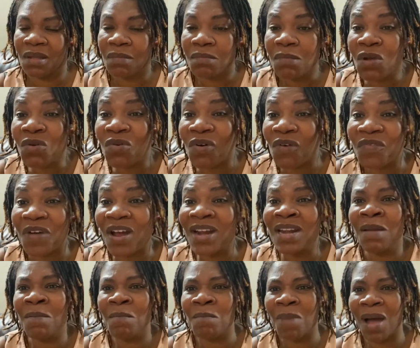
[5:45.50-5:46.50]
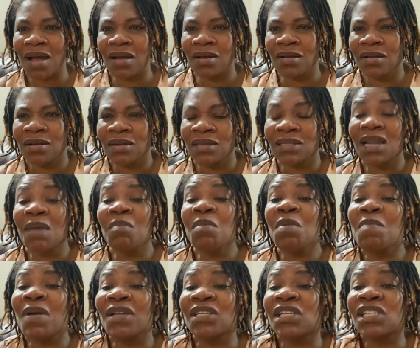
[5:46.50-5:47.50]
me nko fa ne mba na me
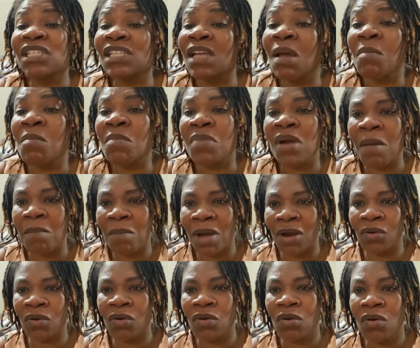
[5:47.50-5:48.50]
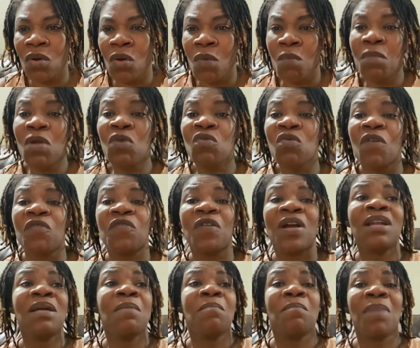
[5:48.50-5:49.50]
be hye hye mbra ma no me nko fa
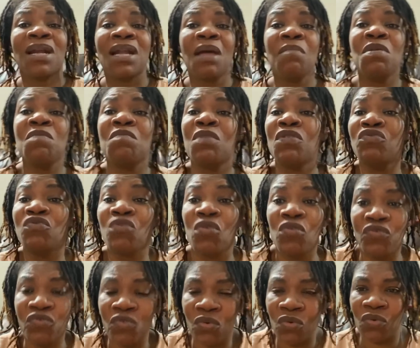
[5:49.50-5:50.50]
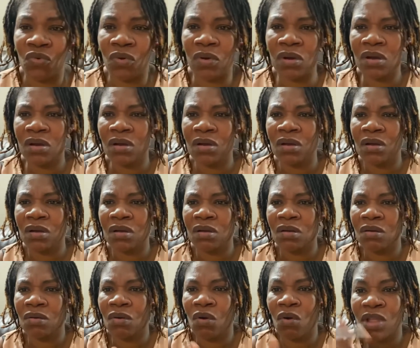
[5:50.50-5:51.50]
ne mba na me be dwojo no
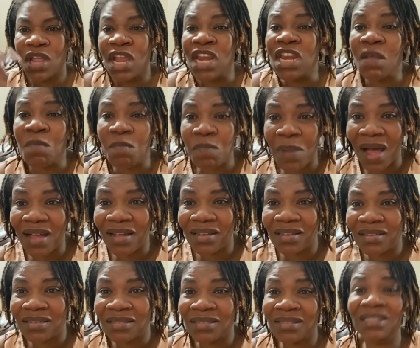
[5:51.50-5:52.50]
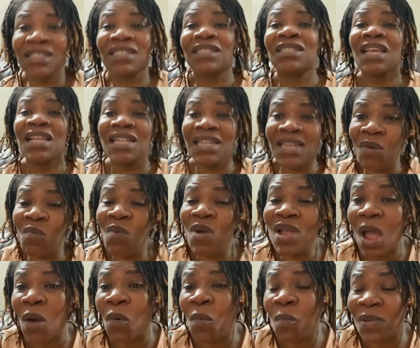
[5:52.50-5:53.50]
or your nipa, they said the
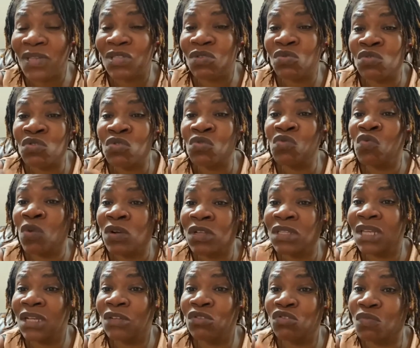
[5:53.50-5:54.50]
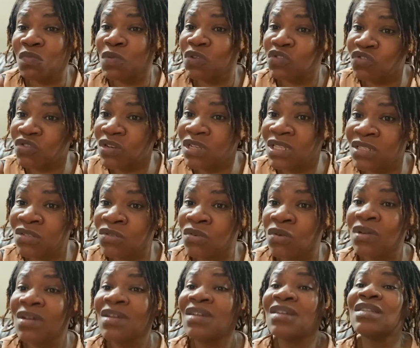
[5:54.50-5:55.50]
way our person you wanted to be treated, no,
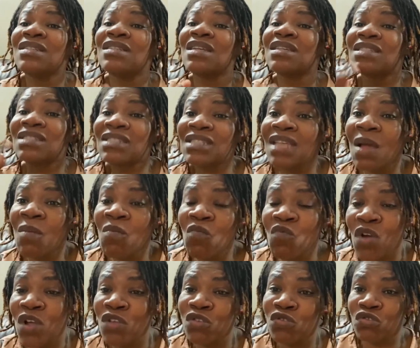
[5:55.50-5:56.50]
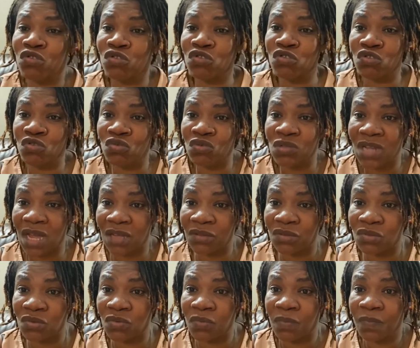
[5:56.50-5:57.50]
the same way you should do that
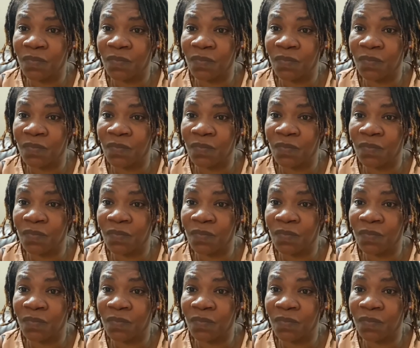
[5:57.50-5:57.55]
too.